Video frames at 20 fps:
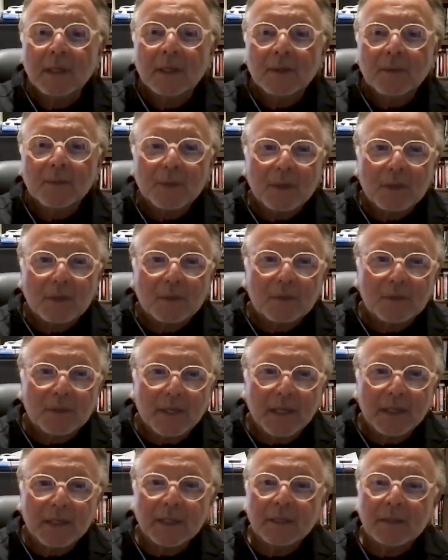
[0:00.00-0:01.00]
we are
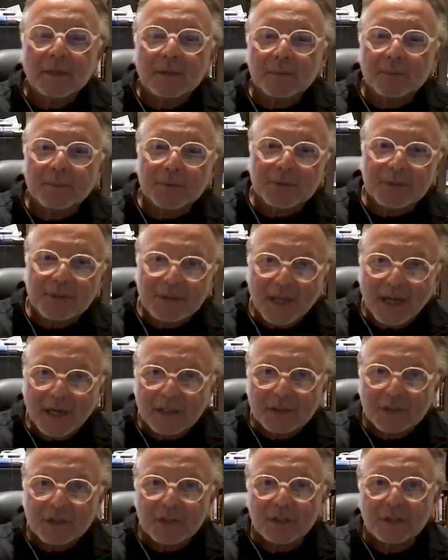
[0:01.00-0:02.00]
creating the
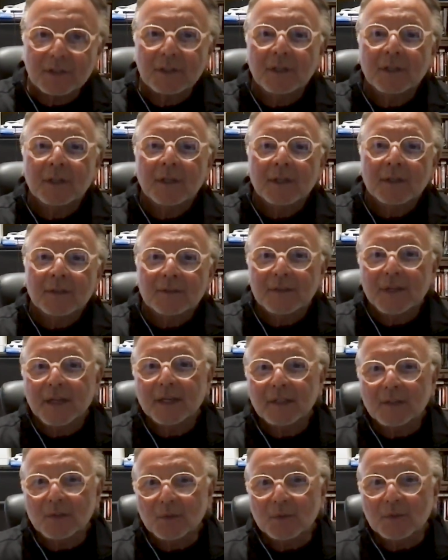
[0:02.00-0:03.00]
protection that
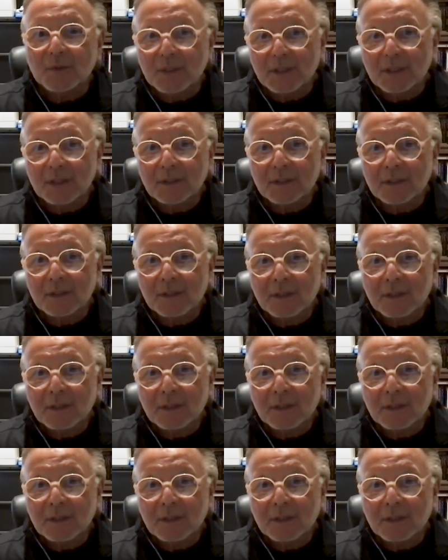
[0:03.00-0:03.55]
you need.